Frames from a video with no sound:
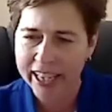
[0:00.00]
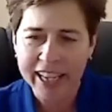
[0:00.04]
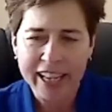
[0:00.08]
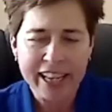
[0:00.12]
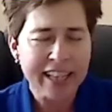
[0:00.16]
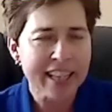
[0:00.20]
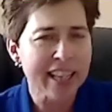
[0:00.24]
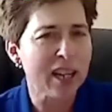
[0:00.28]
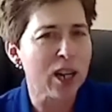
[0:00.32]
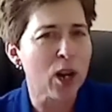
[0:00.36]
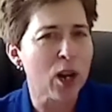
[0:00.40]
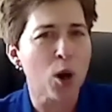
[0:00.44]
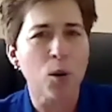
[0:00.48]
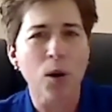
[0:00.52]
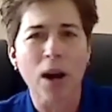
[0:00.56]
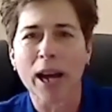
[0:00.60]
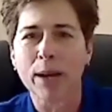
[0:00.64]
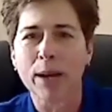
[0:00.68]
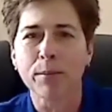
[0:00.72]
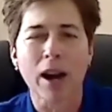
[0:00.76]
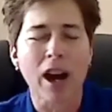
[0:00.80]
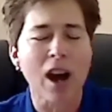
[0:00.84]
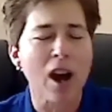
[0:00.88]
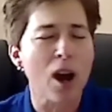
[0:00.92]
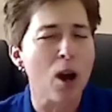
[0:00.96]

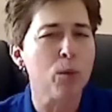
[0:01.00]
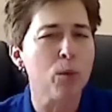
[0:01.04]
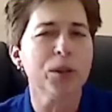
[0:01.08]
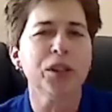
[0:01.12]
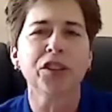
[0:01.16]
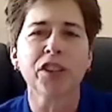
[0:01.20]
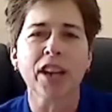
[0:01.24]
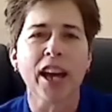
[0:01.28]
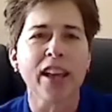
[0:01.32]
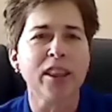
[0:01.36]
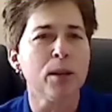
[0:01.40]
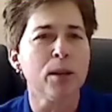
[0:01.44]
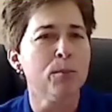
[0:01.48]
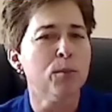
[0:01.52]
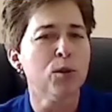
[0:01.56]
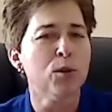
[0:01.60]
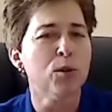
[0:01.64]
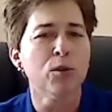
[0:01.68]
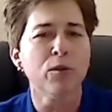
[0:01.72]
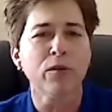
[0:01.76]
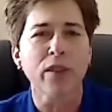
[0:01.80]
I'm always on the move.